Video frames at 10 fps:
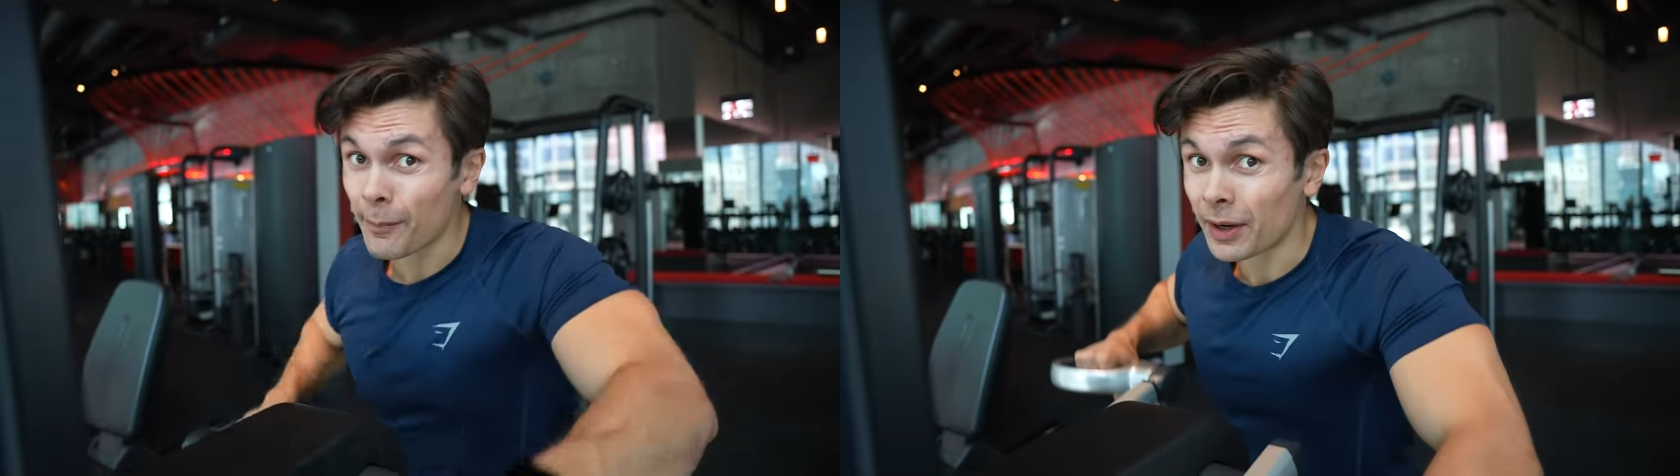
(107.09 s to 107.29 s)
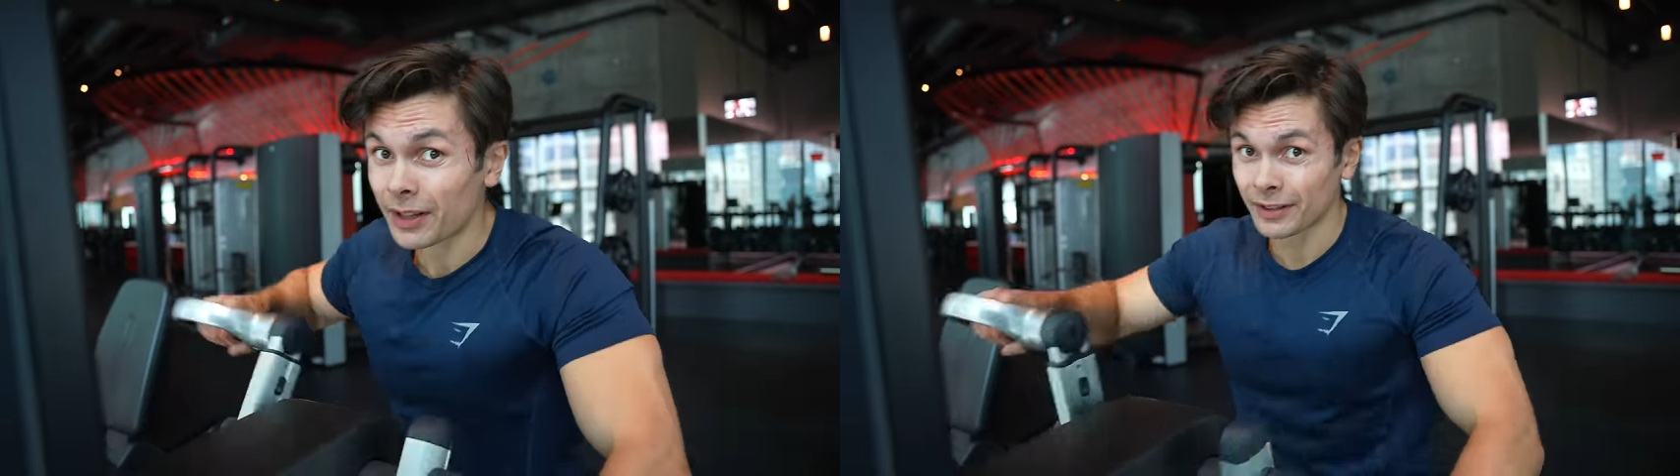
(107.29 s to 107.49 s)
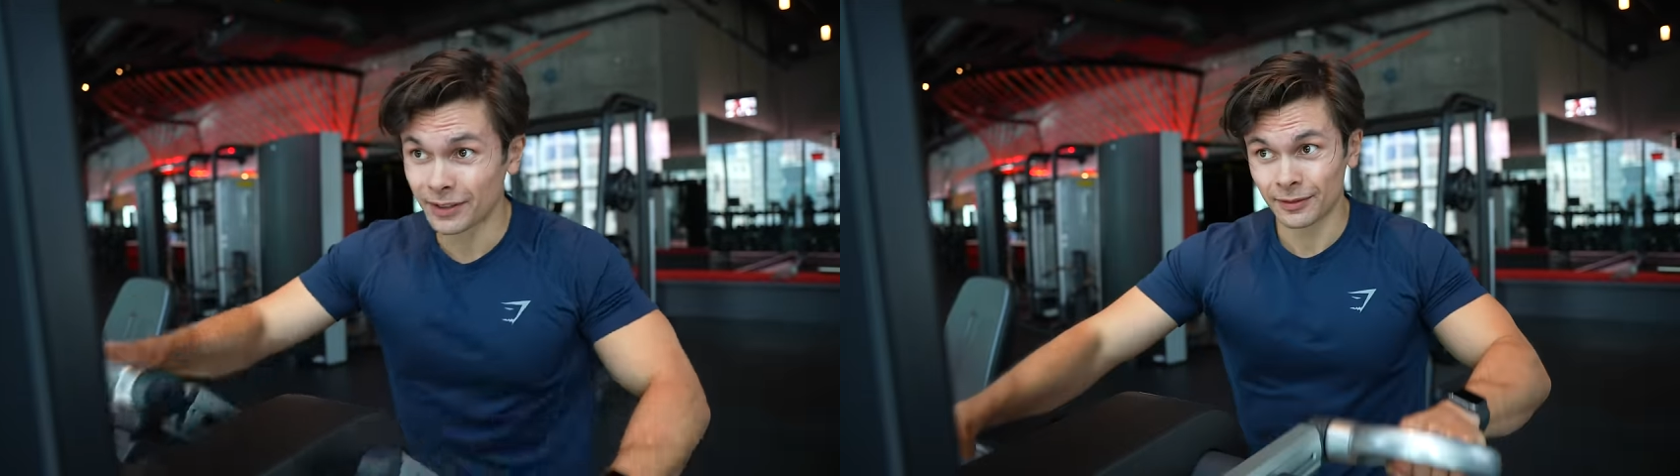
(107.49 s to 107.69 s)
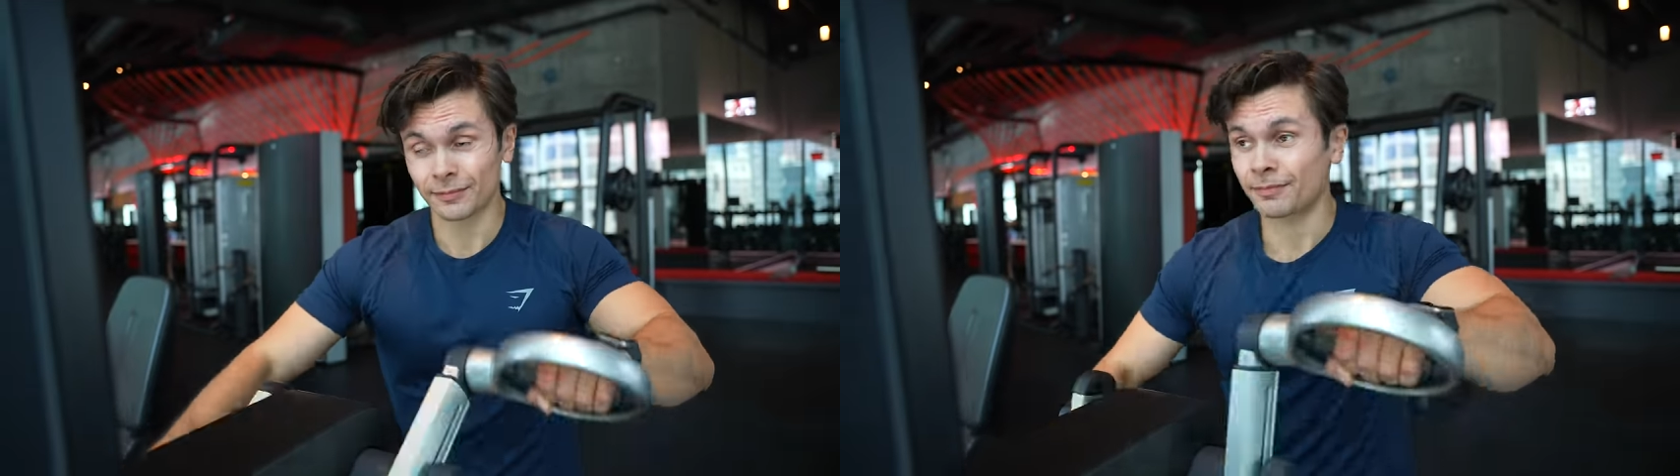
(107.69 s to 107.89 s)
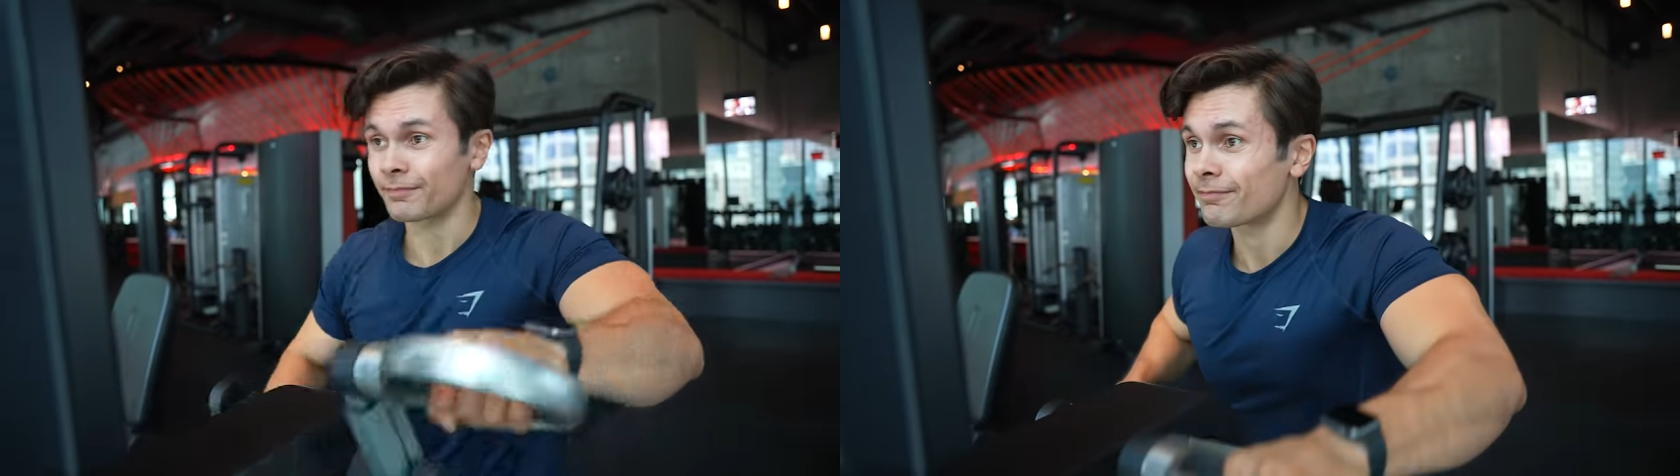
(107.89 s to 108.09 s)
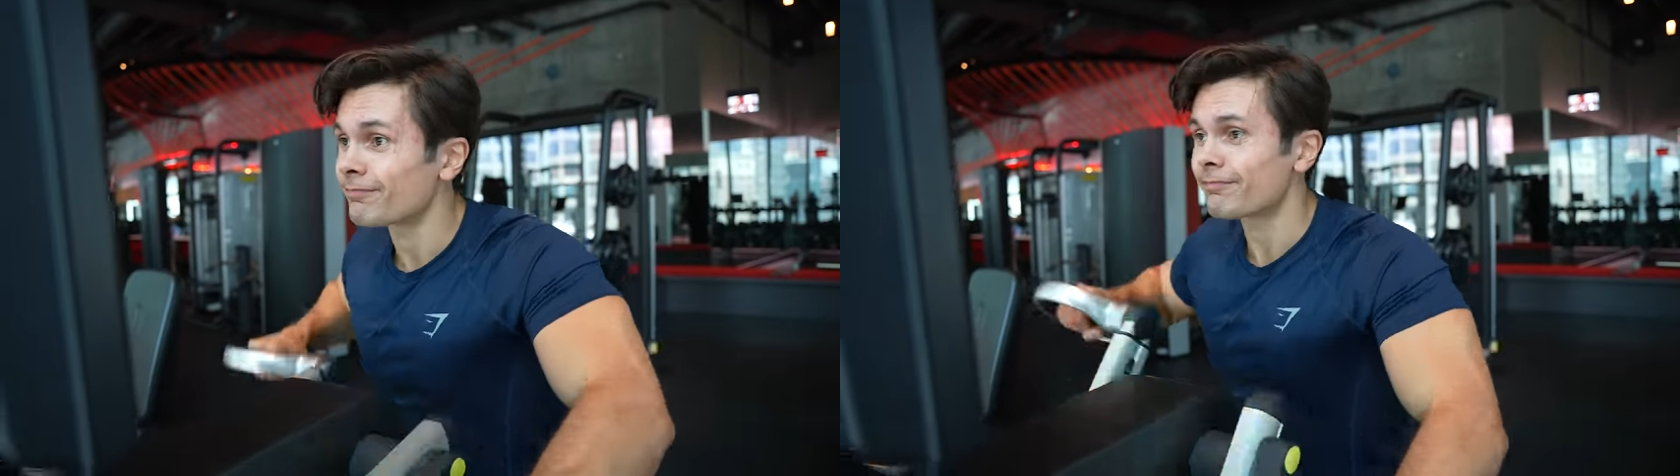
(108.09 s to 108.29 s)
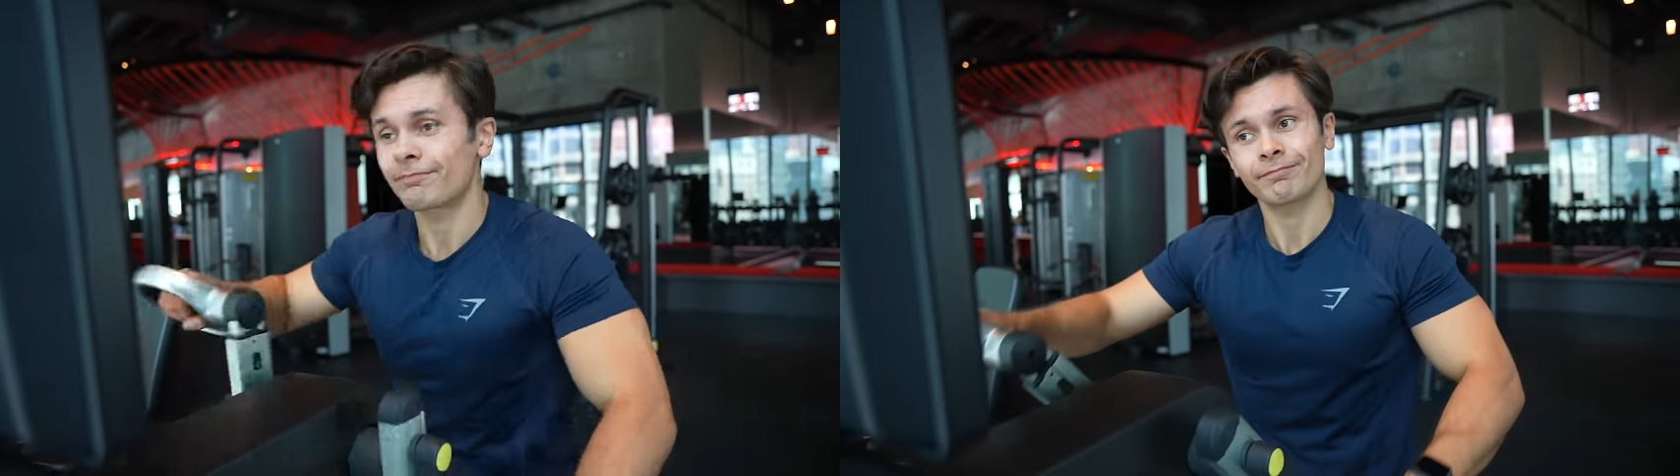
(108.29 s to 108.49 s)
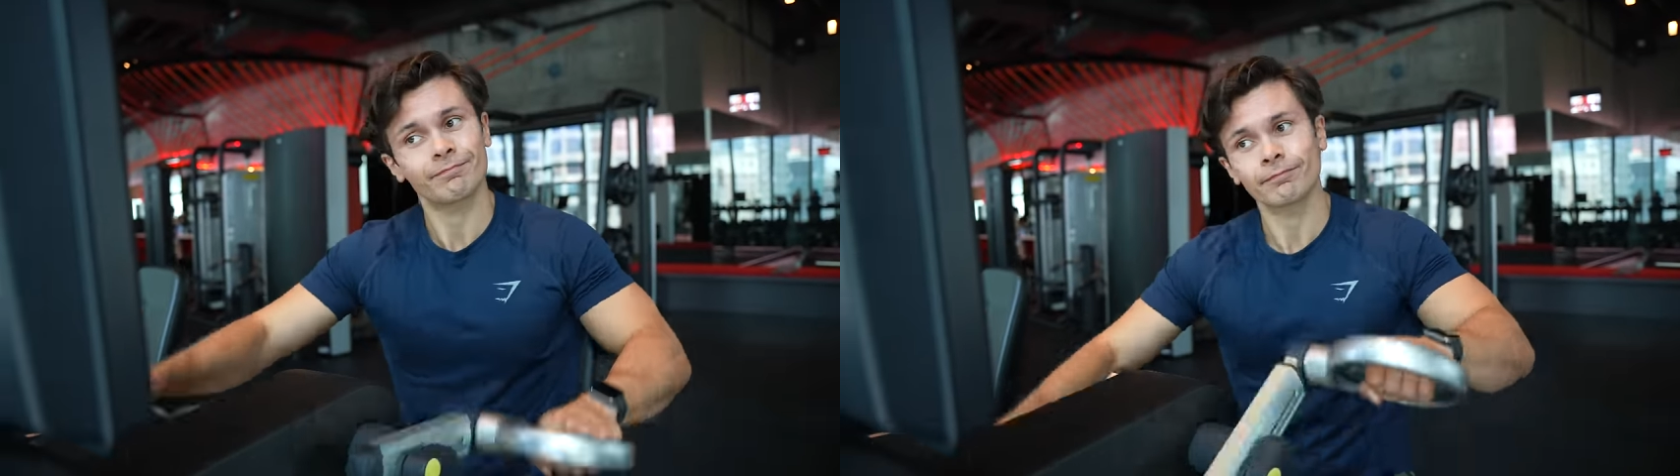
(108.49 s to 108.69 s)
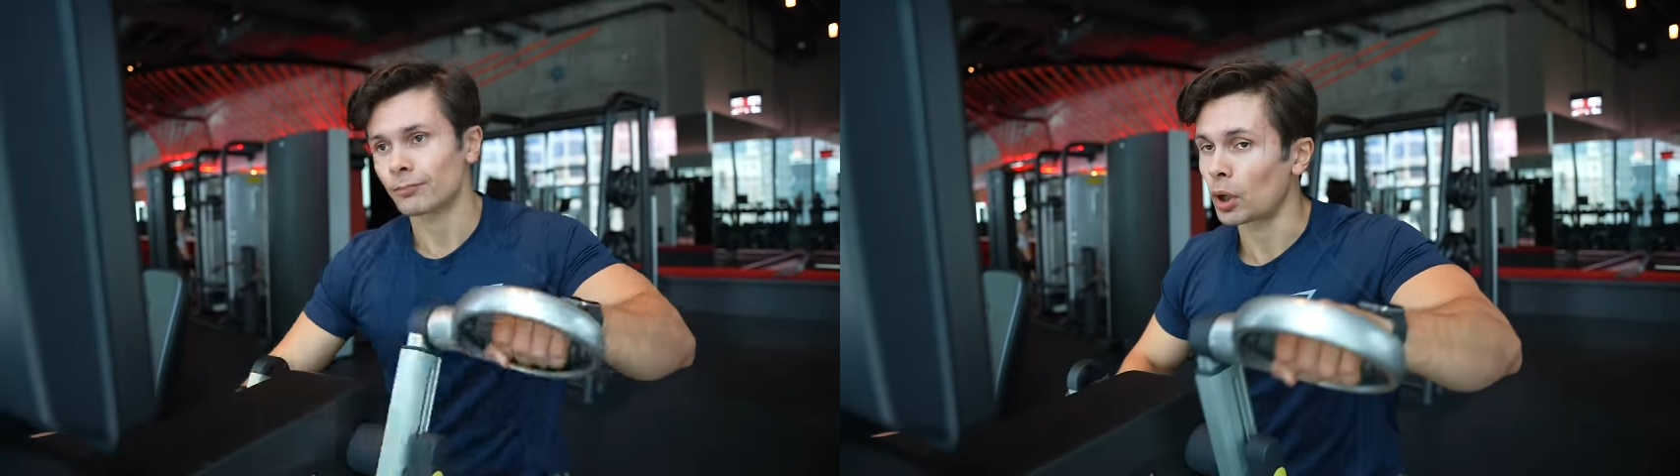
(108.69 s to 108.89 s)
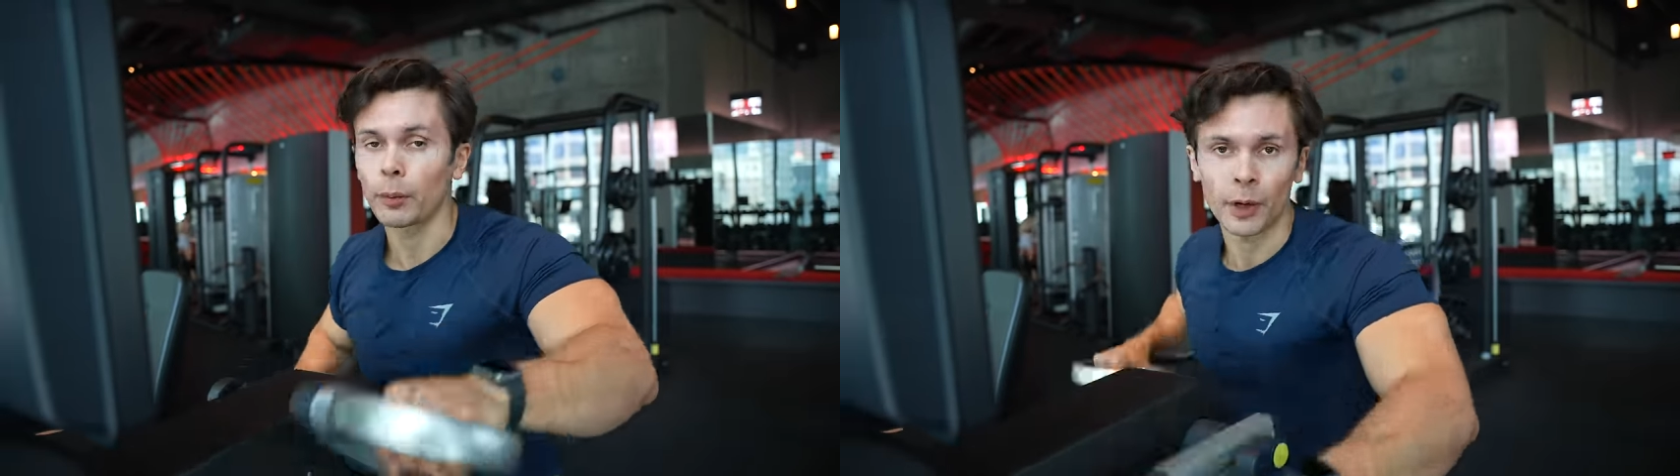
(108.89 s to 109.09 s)
minutes?
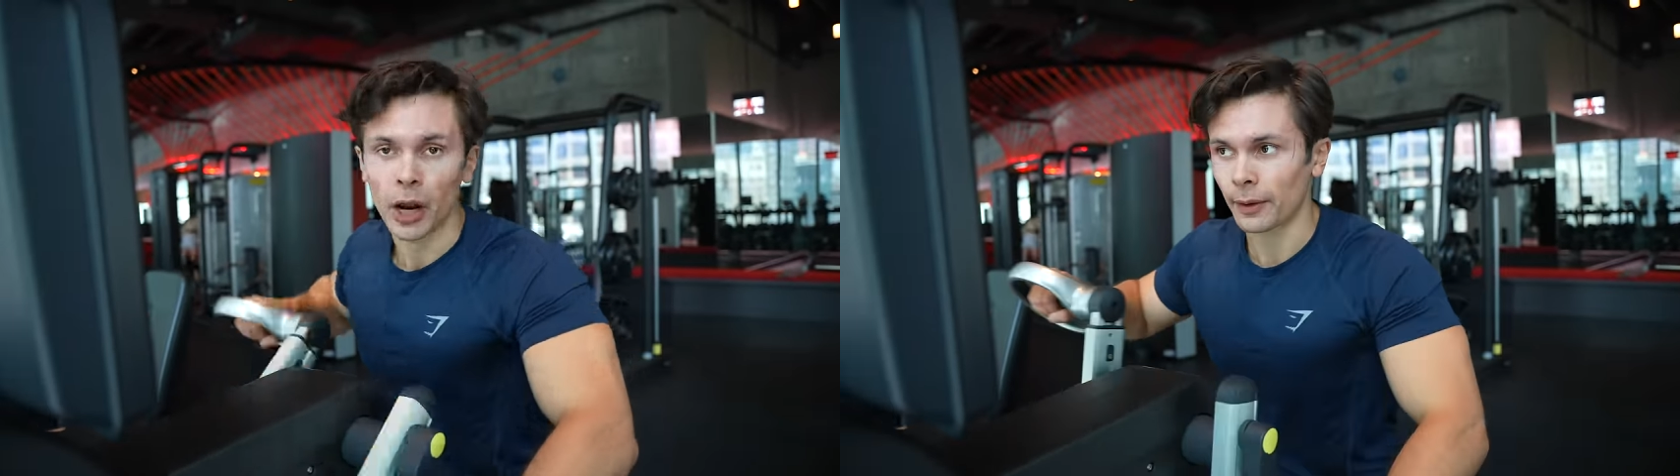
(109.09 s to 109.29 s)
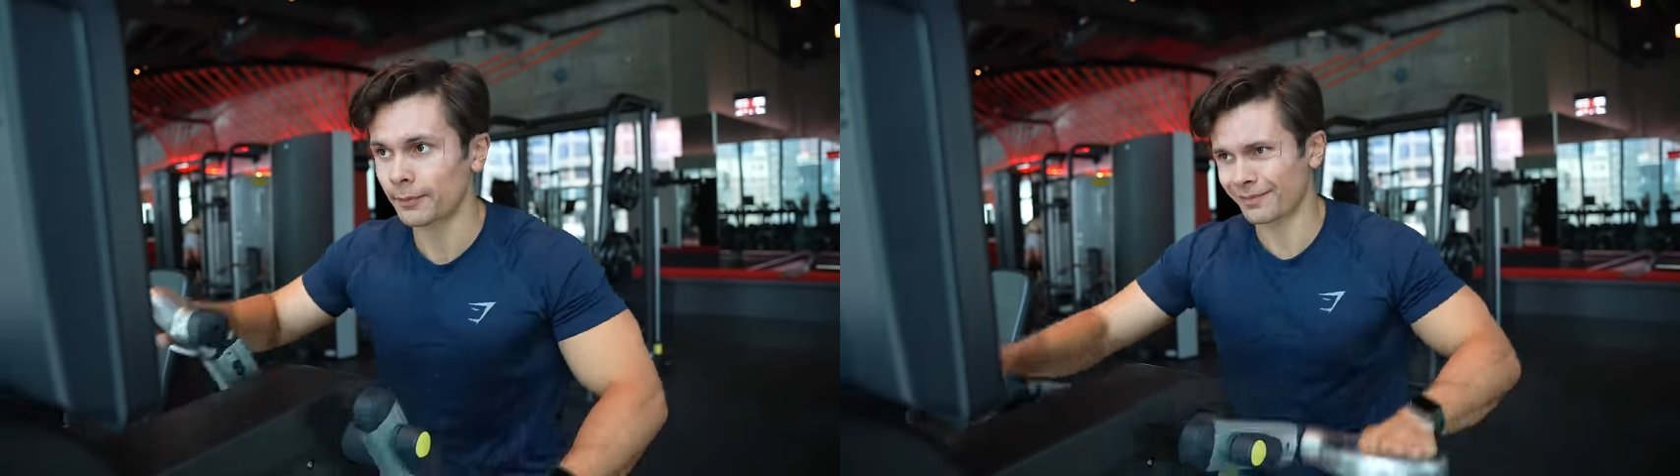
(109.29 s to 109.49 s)
Probably not.